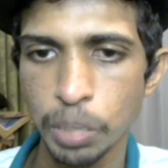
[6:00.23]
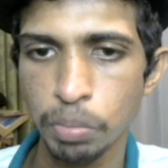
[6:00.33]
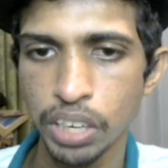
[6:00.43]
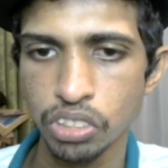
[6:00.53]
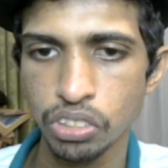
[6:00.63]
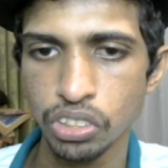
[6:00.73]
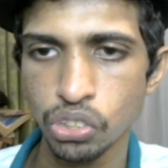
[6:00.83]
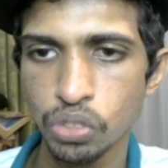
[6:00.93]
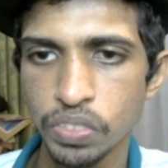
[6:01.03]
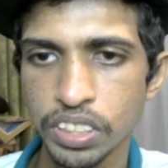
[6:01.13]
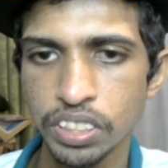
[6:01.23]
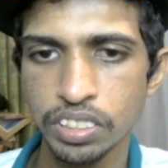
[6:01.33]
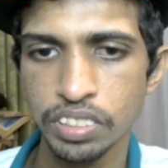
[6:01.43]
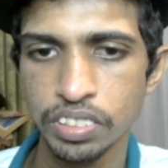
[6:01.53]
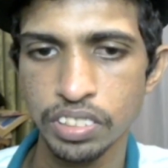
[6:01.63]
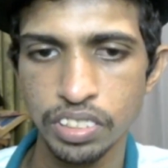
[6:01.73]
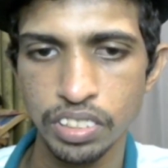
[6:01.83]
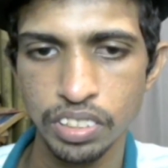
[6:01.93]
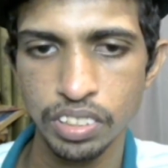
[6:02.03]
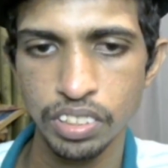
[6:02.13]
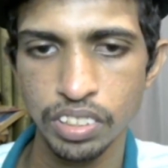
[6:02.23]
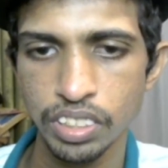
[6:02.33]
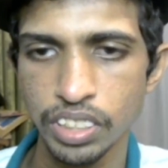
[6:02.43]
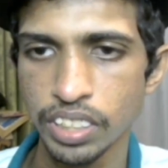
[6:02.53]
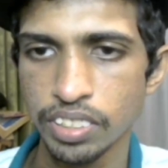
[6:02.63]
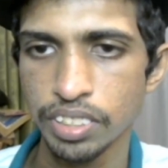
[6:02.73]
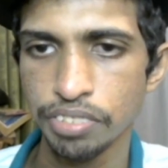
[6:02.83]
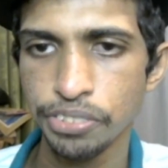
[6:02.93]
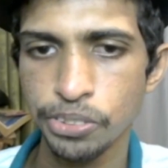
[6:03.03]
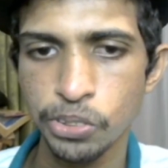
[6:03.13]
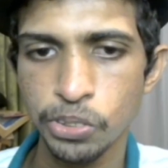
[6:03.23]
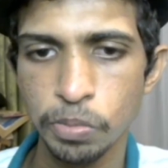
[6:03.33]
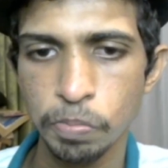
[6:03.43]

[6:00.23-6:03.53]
marches over, king c4.